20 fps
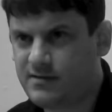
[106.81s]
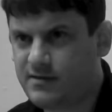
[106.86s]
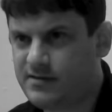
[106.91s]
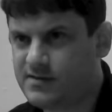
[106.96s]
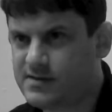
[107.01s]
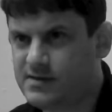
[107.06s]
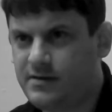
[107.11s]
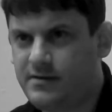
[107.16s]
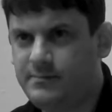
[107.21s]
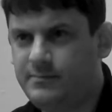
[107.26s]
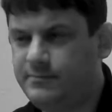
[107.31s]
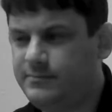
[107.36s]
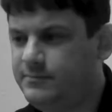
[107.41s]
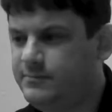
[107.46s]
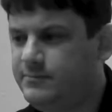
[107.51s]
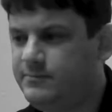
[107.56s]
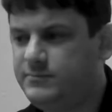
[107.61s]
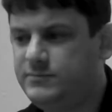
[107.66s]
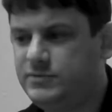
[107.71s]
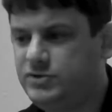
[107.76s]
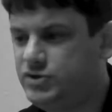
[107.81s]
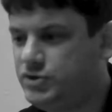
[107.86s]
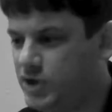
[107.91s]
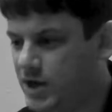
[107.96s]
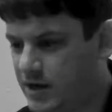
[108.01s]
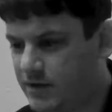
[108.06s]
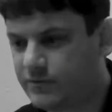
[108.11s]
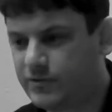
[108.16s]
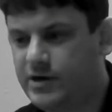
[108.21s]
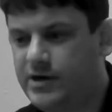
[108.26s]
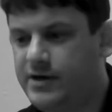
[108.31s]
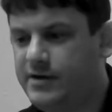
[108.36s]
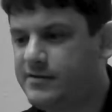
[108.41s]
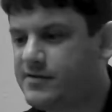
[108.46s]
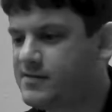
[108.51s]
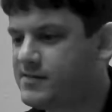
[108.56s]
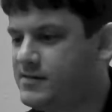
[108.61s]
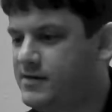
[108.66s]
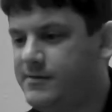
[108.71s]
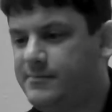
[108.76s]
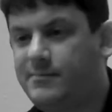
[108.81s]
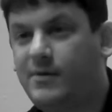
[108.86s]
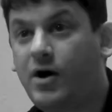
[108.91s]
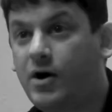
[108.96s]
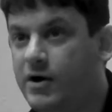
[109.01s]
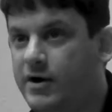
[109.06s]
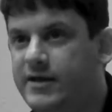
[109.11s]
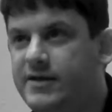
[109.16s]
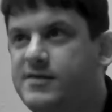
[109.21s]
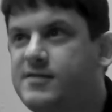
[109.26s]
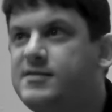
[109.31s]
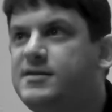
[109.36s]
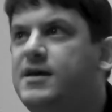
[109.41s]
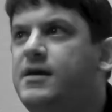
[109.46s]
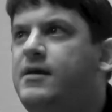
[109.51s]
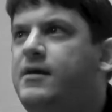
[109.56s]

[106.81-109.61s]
Some genre, some artist.